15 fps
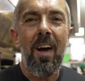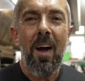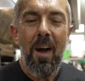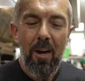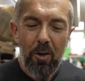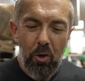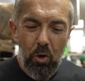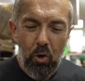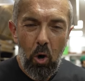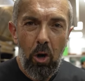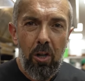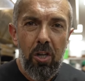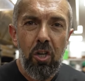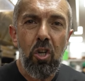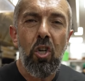Uh,
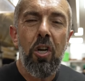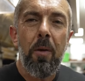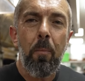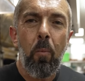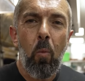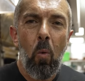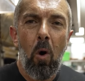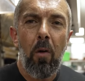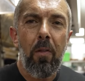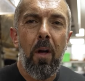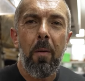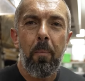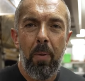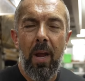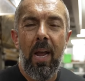chocolate chip
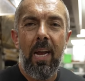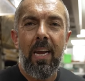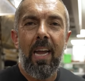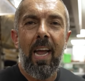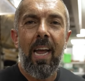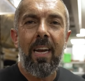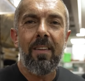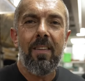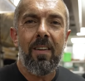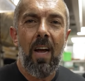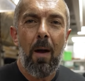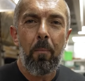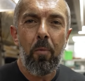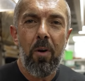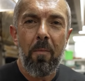walnut pancakes
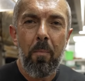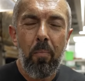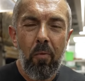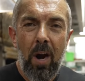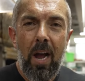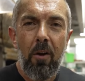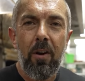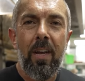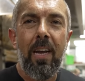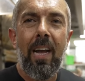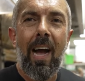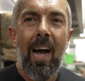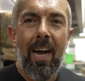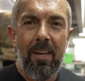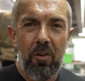topped with a
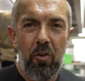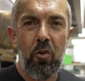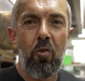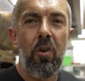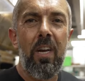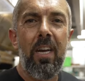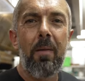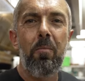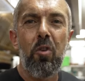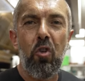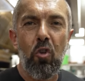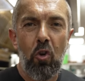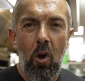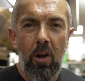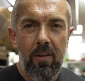brownie, ice cream,
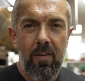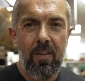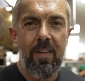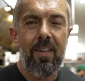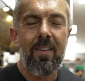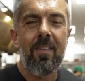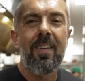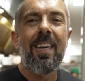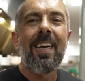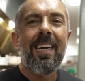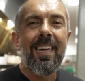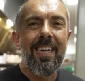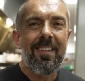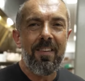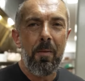sauces.
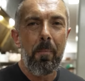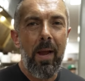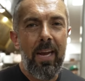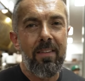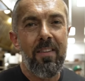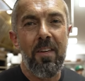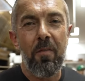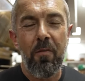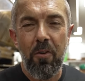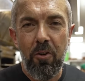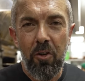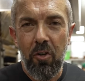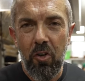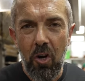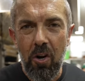It's amazing for
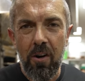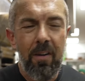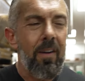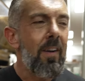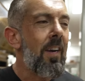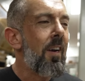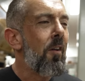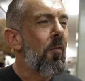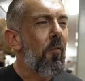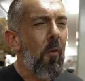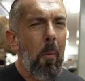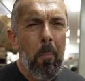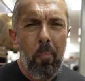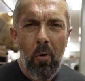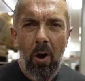dessert,
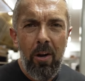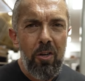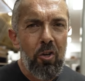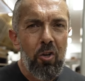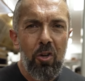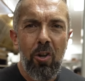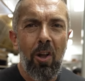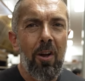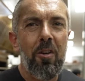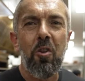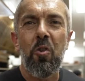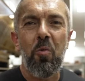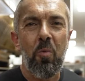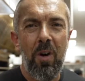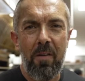for brunch,
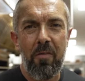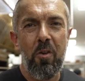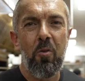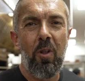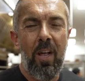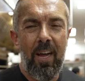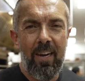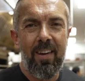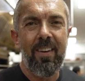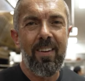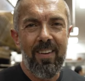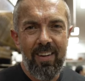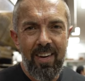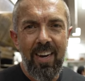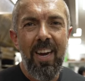lunch, whatever you like.
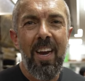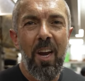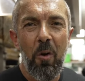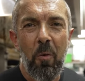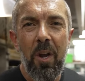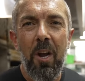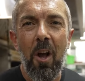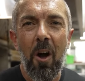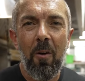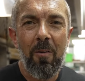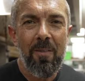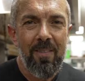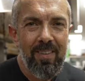Here we go.